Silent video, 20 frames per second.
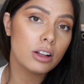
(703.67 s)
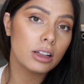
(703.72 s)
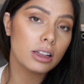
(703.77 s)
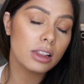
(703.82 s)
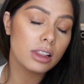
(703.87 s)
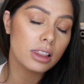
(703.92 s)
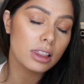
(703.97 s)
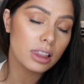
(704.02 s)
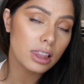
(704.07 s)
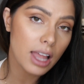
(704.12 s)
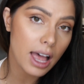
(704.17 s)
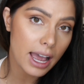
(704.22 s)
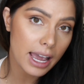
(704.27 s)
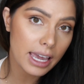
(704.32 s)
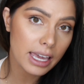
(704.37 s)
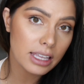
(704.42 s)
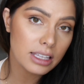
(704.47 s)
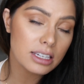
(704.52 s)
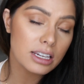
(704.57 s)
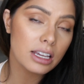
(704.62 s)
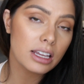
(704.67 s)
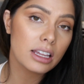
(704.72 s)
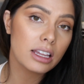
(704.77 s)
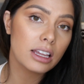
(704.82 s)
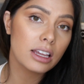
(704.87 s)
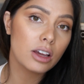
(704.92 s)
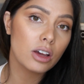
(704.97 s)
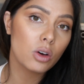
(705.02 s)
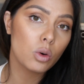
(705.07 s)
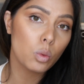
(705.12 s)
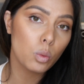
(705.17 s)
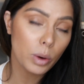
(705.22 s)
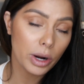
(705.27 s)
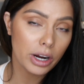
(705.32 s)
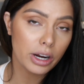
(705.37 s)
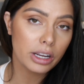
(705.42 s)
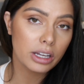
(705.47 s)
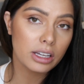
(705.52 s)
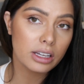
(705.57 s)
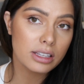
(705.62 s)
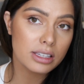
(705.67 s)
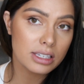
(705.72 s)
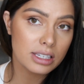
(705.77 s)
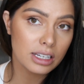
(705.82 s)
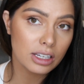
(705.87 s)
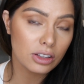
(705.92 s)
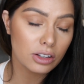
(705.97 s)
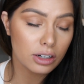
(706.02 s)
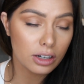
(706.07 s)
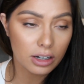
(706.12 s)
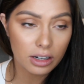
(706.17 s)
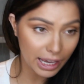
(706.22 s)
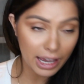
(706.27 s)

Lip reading: light wearing concealer.